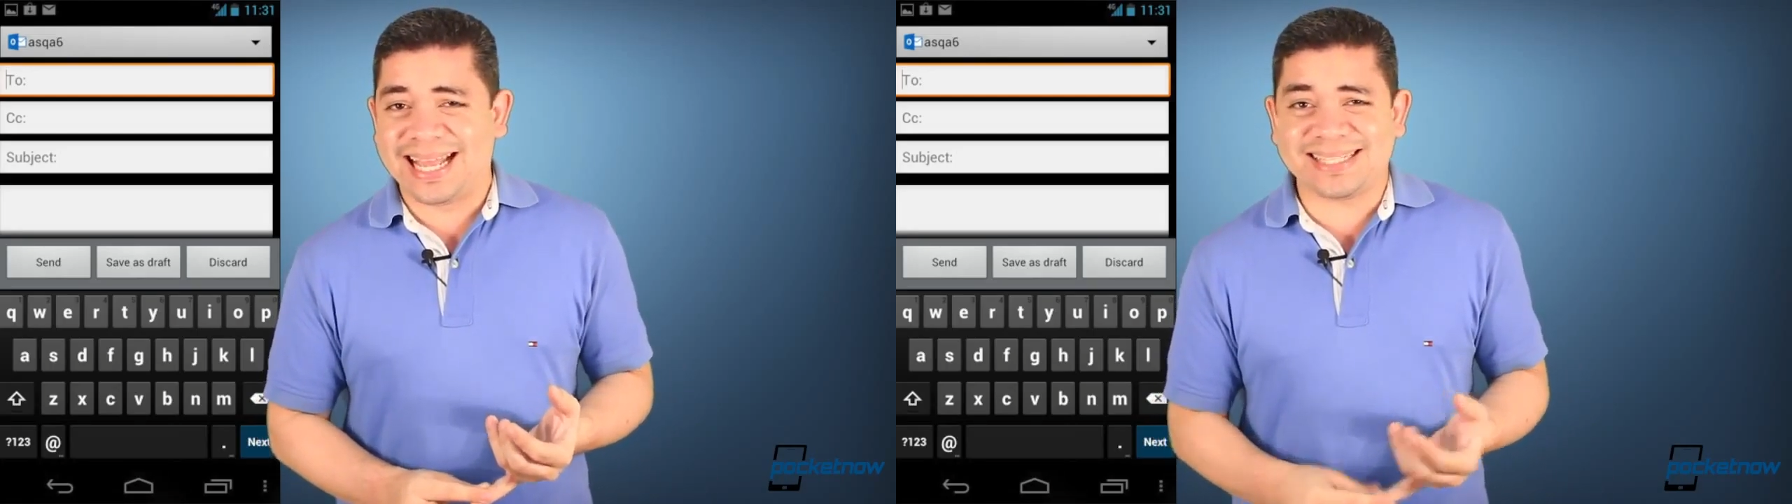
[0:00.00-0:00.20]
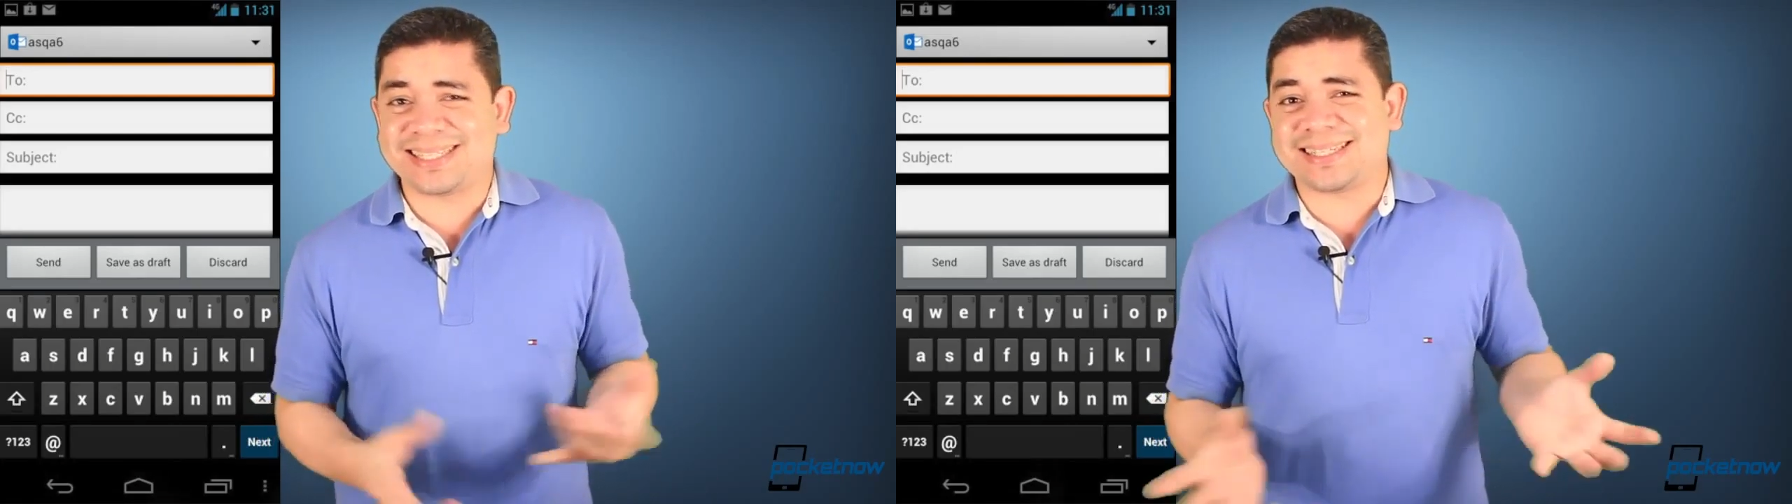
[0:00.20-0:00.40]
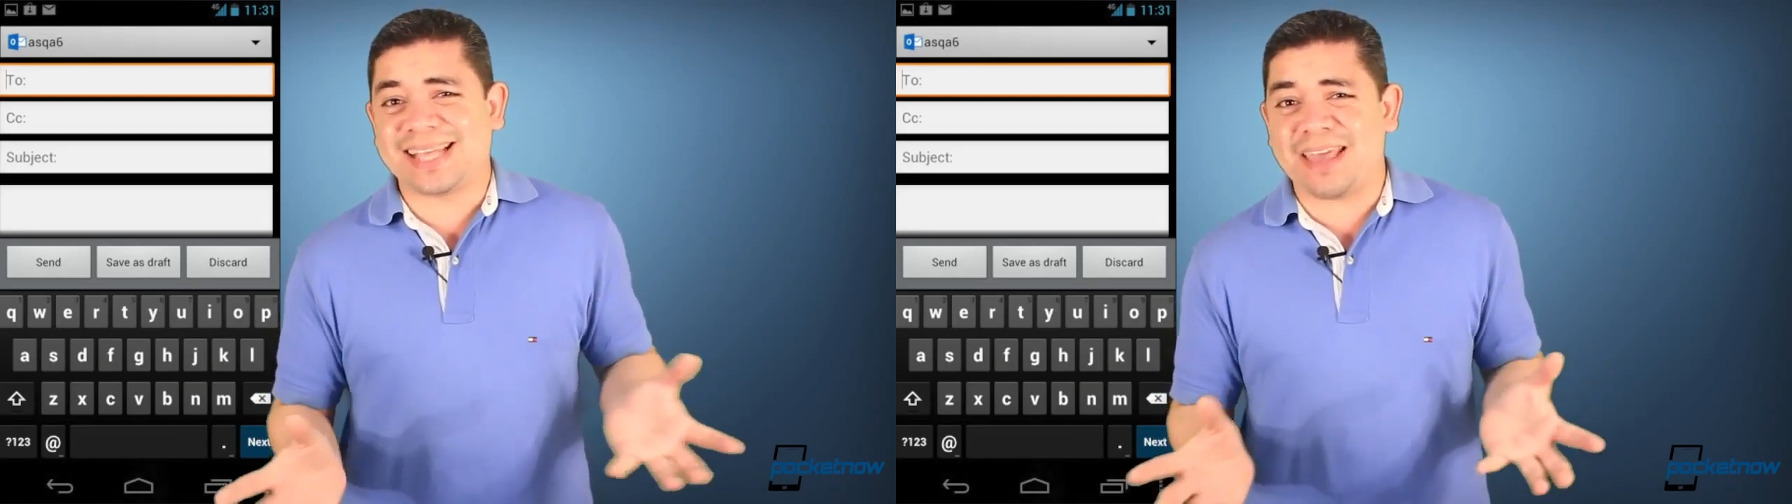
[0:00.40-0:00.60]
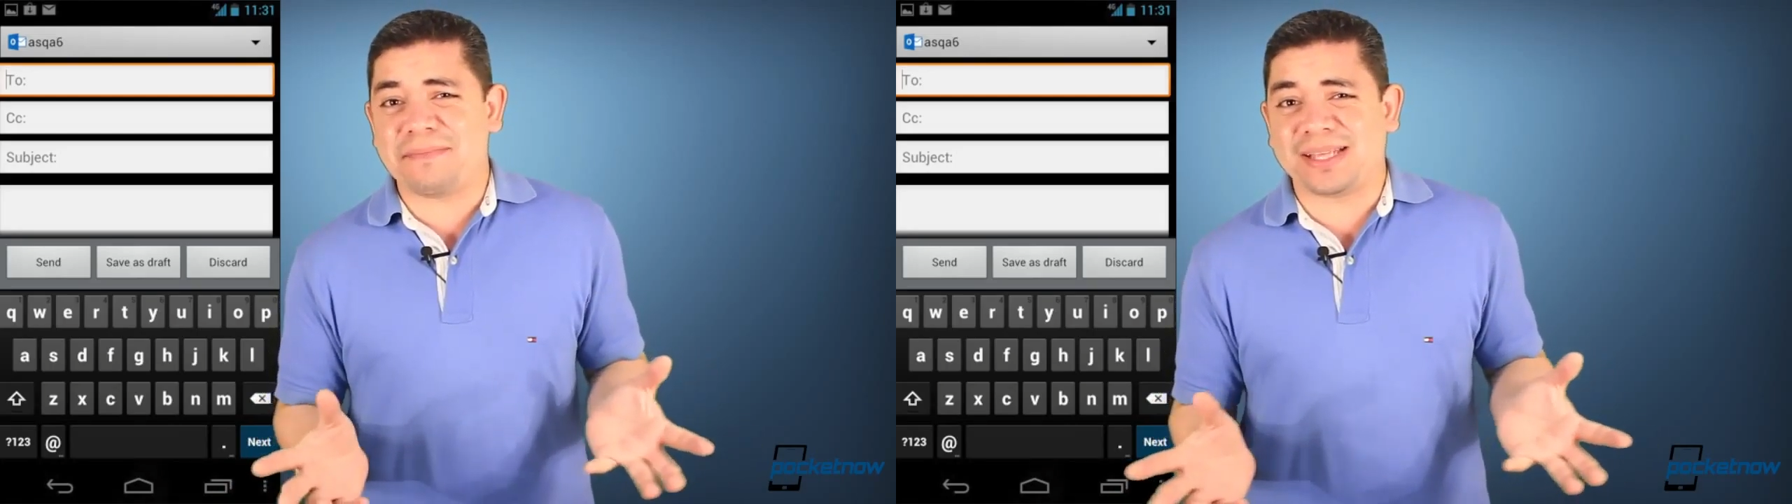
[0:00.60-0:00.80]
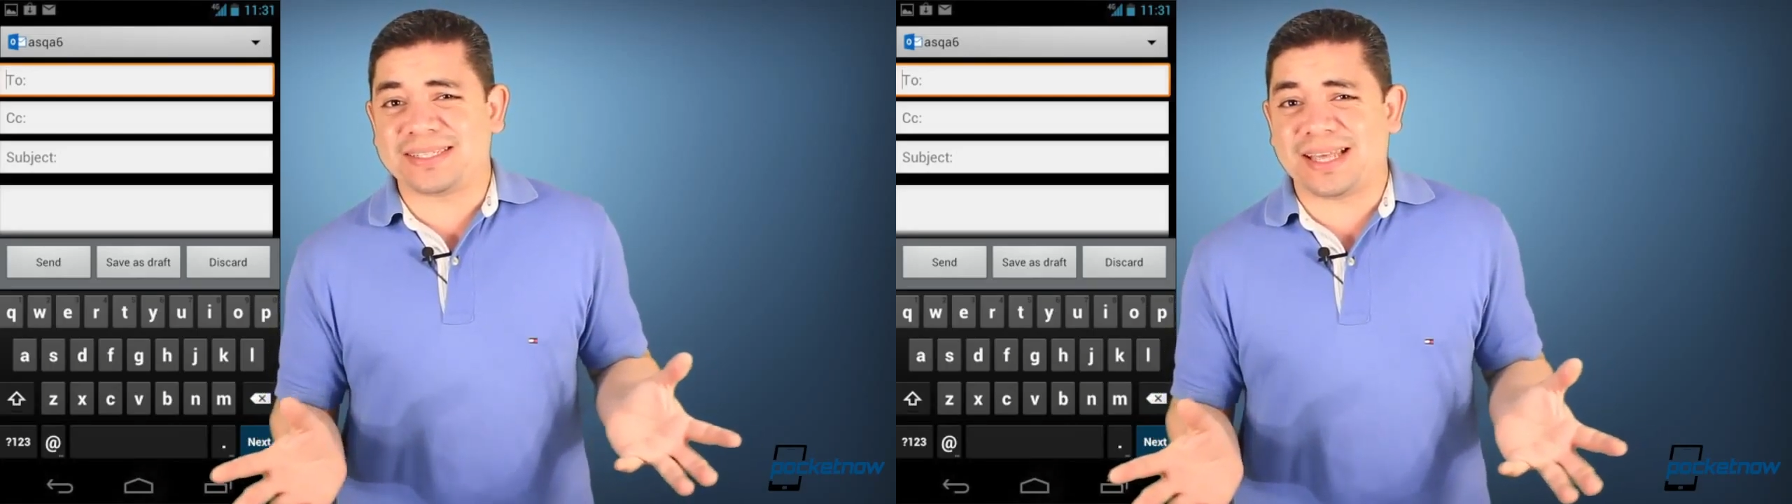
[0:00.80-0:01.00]
it's the
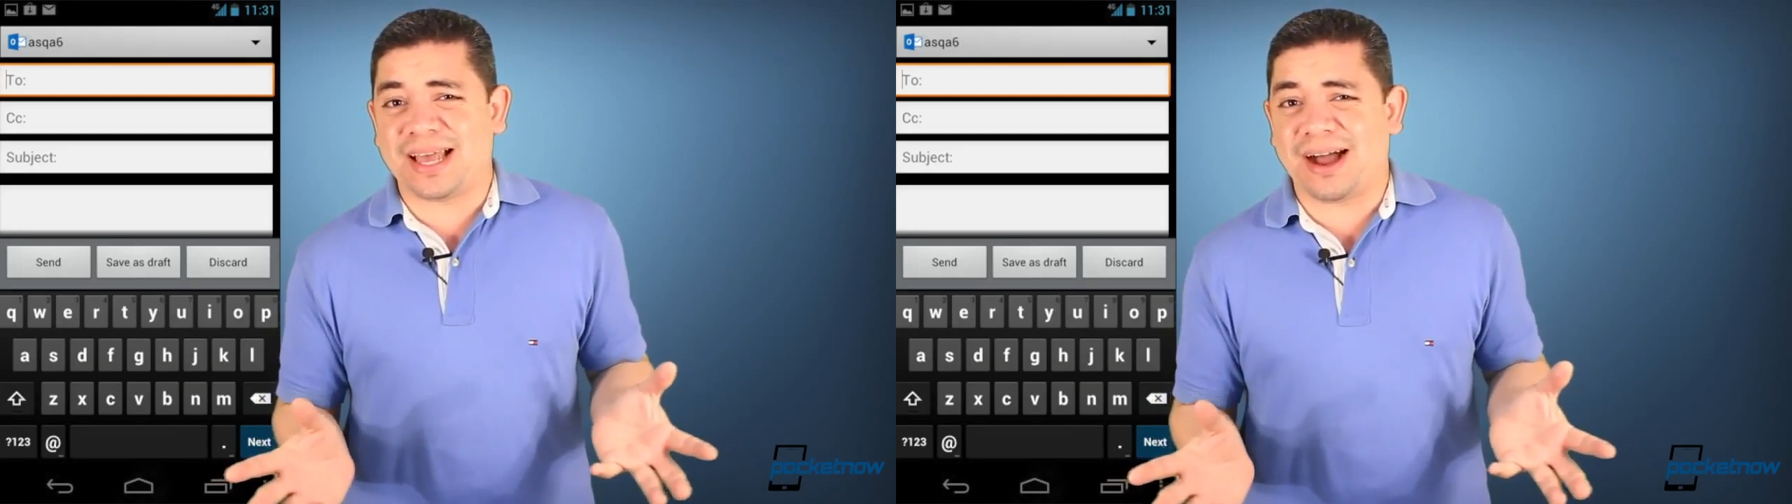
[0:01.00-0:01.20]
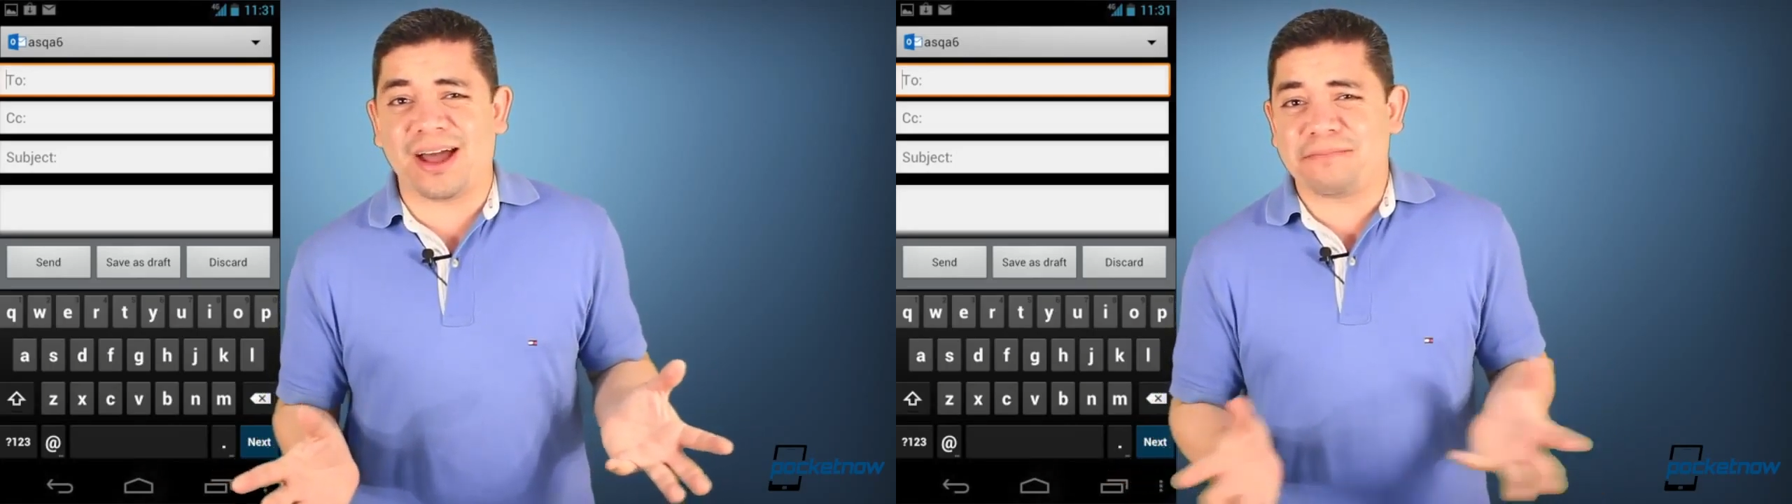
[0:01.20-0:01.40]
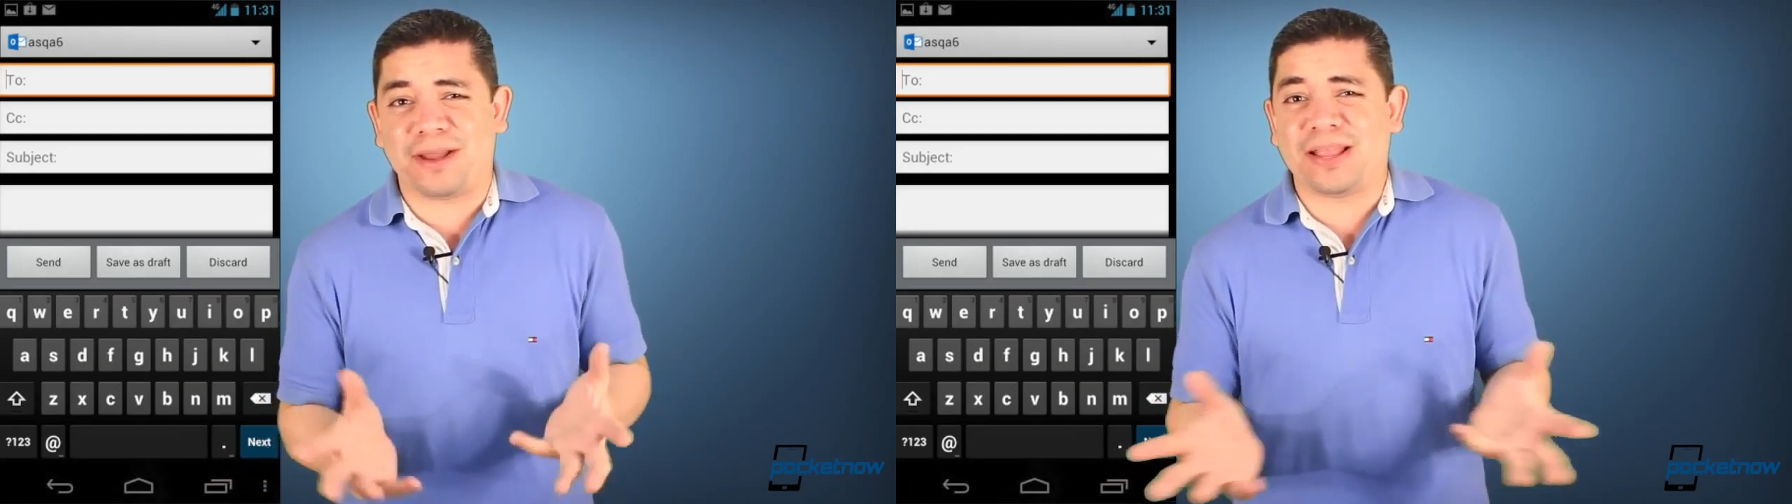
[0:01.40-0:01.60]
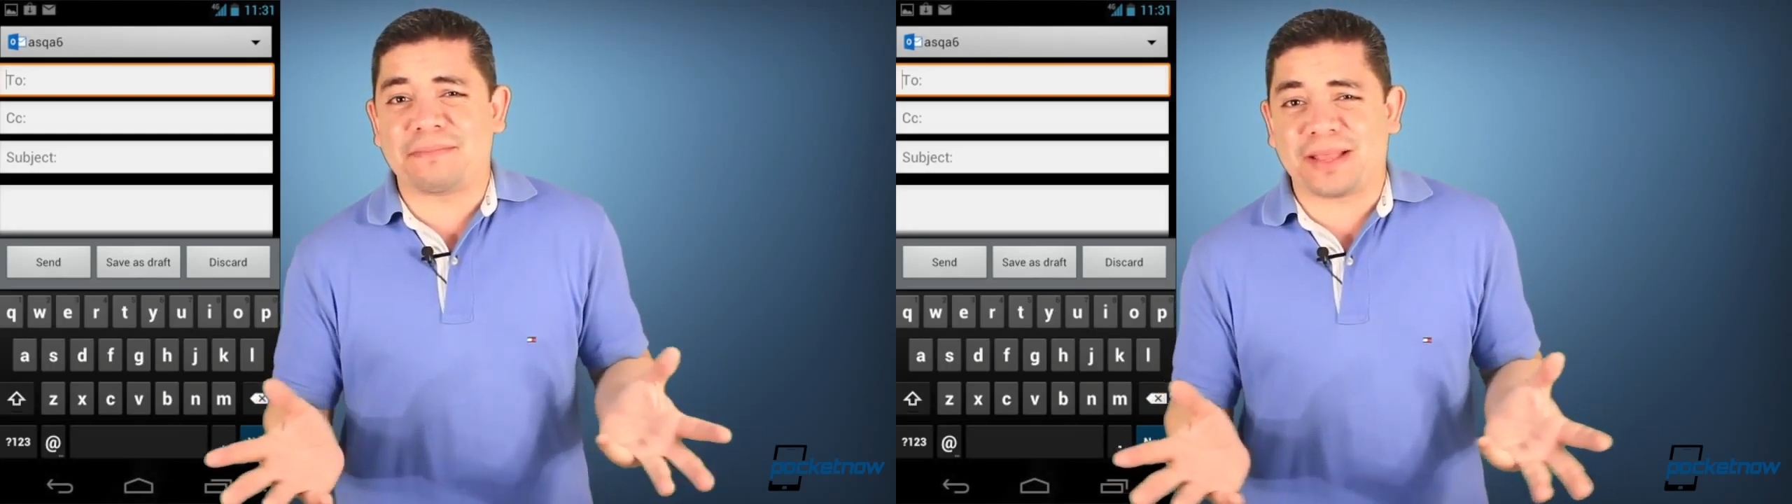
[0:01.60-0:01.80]
same as the Hotmail